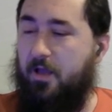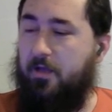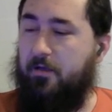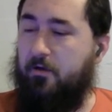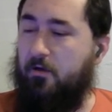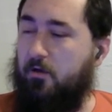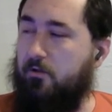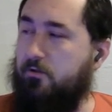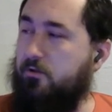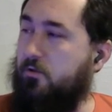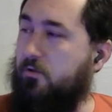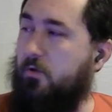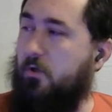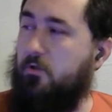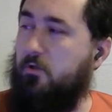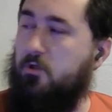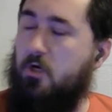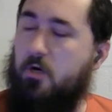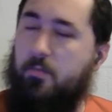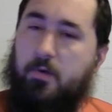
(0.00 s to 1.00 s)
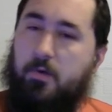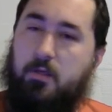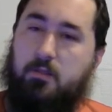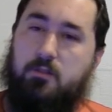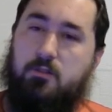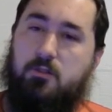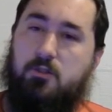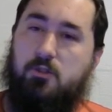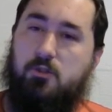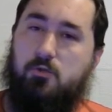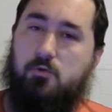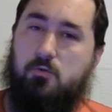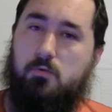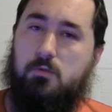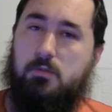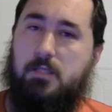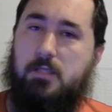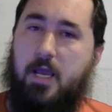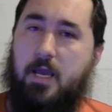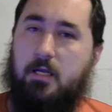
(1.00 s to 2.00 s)
And also we're going to talk about two
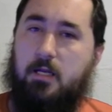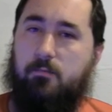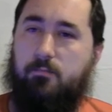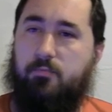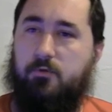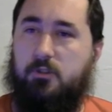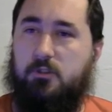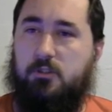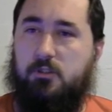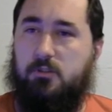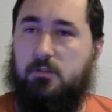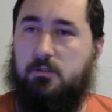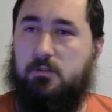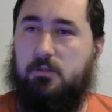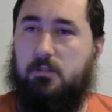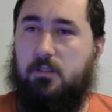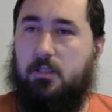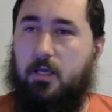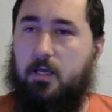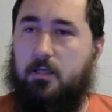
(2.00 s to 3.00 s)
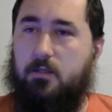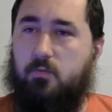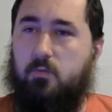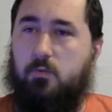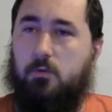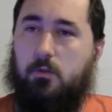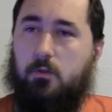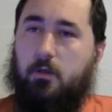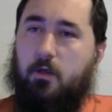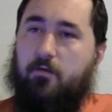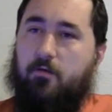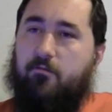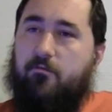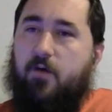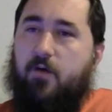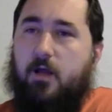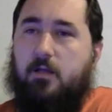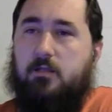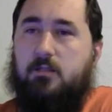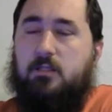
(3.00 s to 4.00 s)
data breaches that
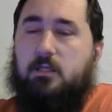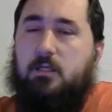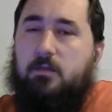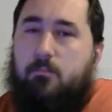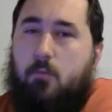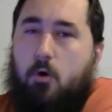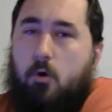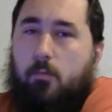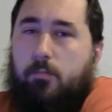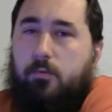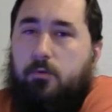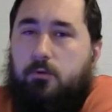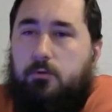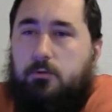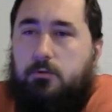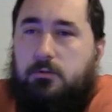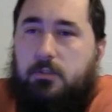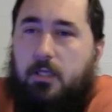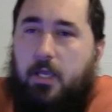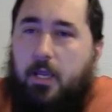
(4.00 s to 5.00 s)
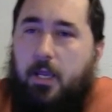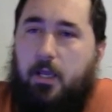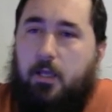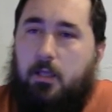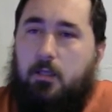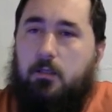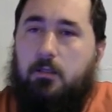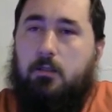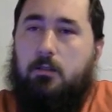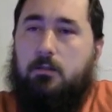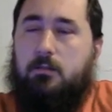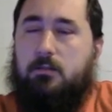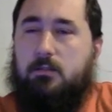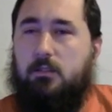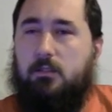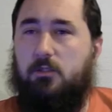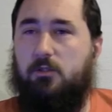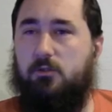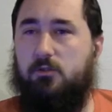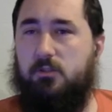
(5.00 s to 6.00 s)
affect mobiles and
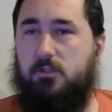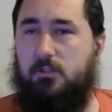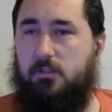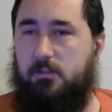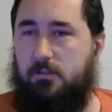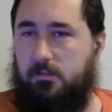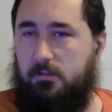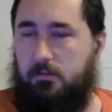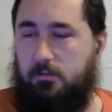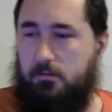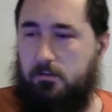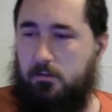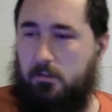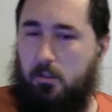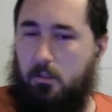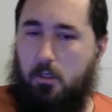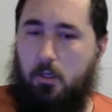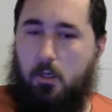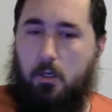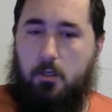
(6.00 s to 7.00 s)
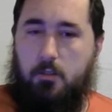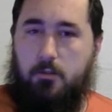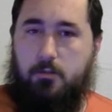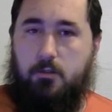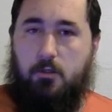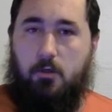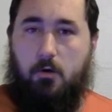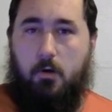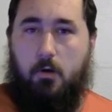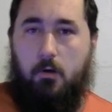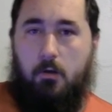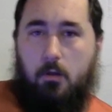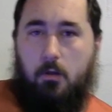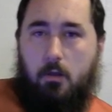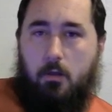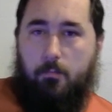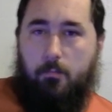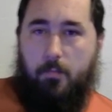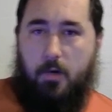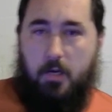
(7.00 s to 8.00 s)
senior citizens. So
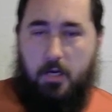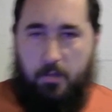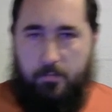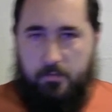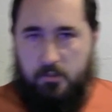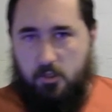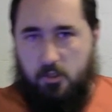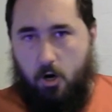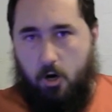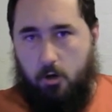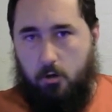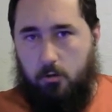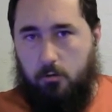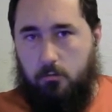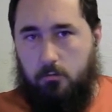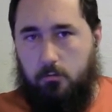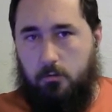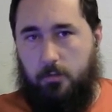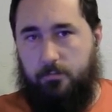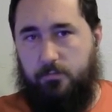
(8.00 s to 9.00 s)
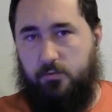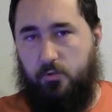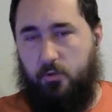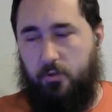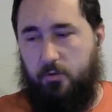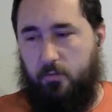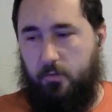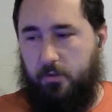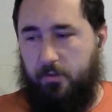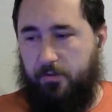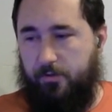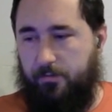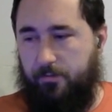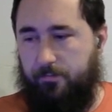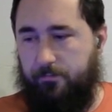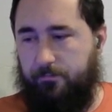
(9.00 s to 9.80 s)
my name is Carl. I'm joined with...